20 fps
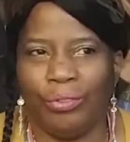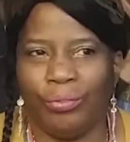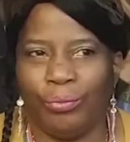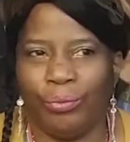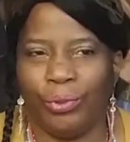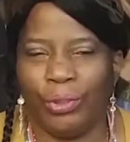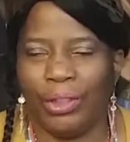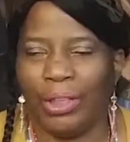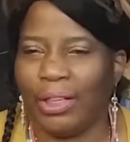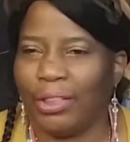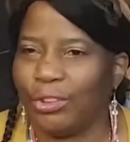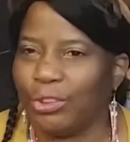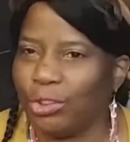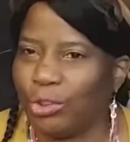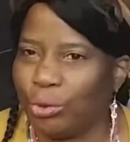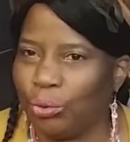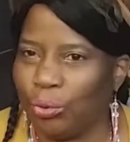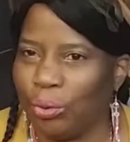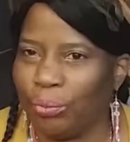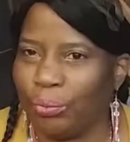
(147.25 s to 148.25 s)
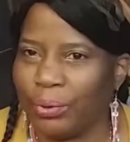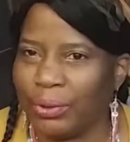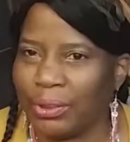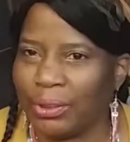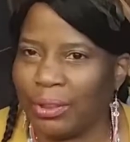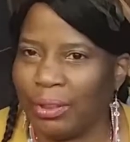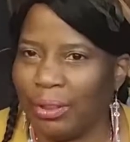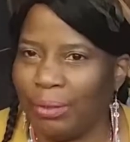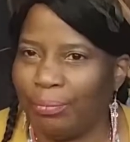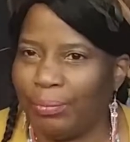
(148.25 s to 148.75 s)
We're not sure what's
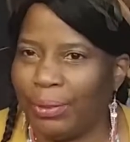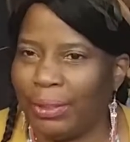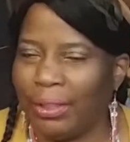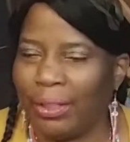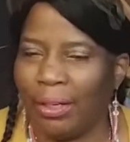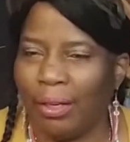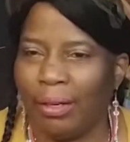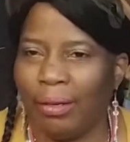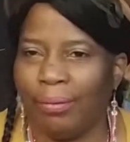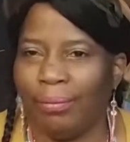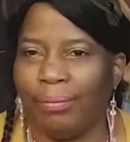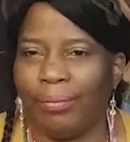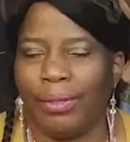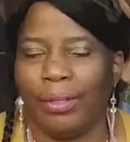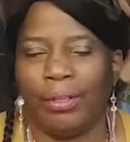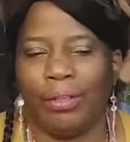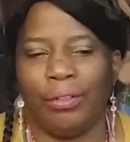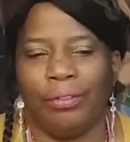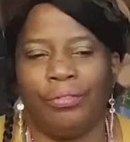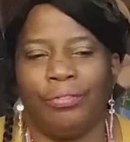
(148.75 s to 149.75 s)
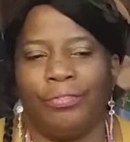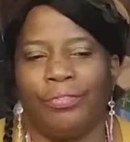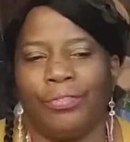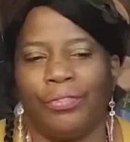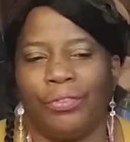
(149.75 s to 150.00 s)
going to become of